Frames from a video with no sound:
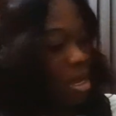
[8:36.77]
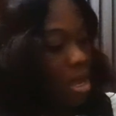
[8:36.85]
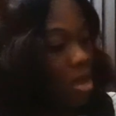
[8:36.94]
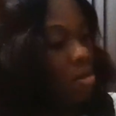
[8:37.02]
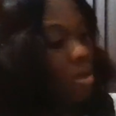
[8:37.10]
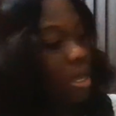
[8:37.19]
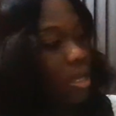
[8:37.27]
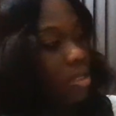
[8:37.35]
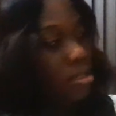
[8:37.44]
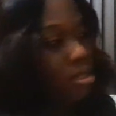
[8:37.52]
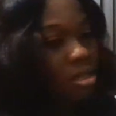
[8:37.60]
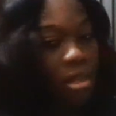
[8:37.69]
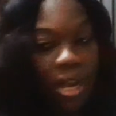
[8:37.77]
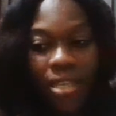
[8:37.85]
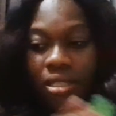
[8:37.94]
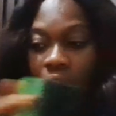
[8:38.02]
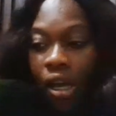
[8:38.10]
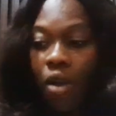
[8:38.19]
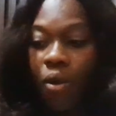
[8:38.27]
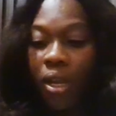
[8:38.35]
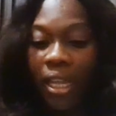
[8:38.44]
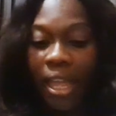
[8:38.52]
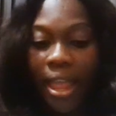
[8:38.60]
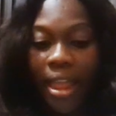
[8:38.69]
Okay, so let's go
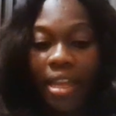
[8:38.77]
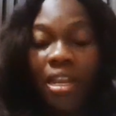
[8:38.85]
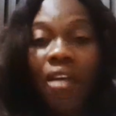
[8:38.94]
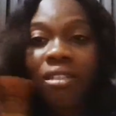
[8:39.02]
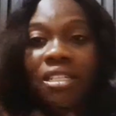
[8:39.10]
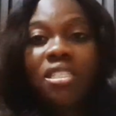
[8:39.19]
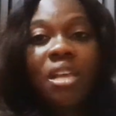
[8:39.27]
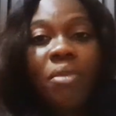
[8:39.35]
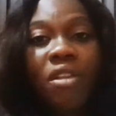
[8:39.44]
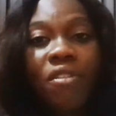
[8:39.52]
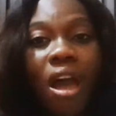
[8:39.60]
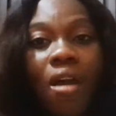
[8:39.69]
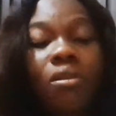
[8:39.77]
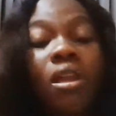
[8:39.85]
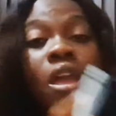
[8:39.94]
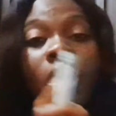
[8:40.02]
again. Now this time around,